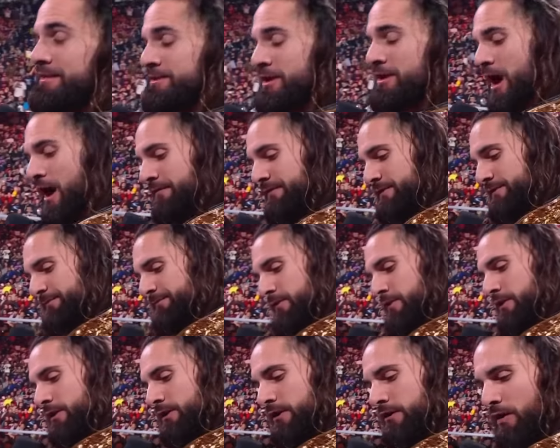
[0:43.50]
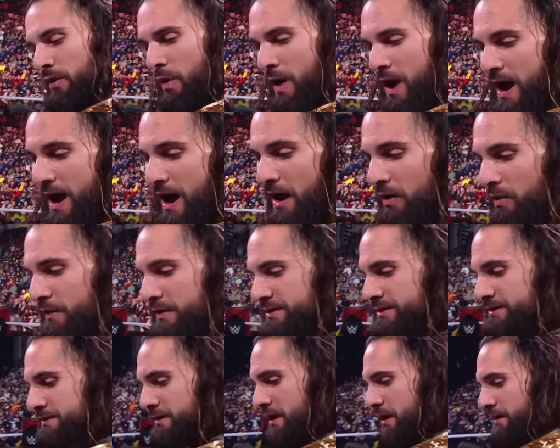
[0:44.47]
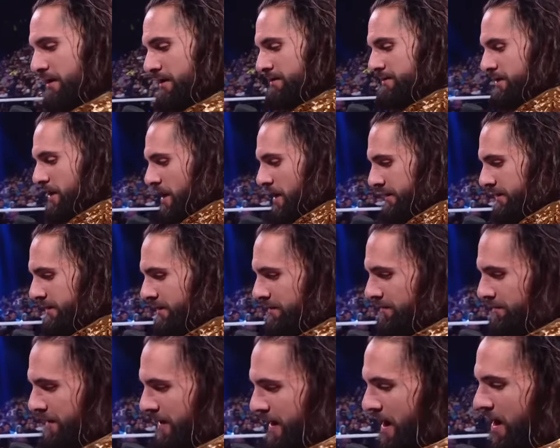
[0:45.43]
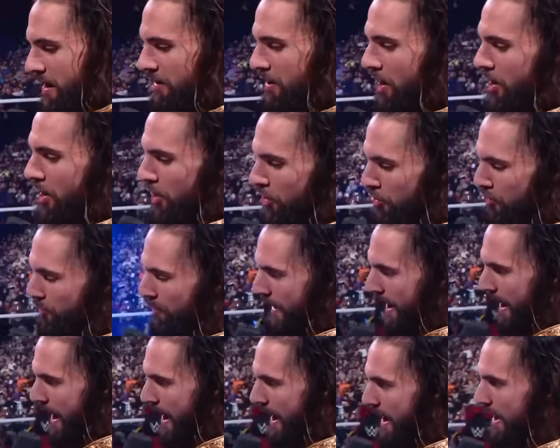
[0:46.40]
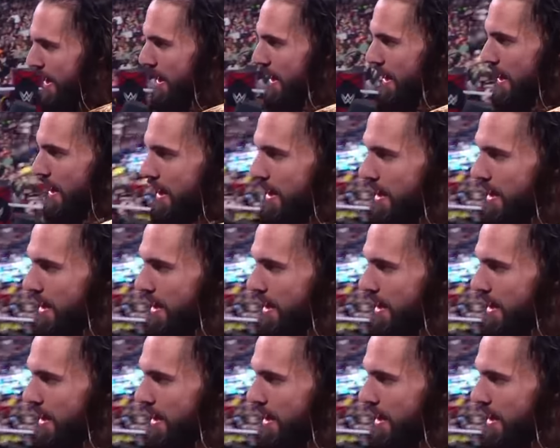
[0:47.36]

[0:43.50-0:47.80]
his office for a little while. We started talking about who my...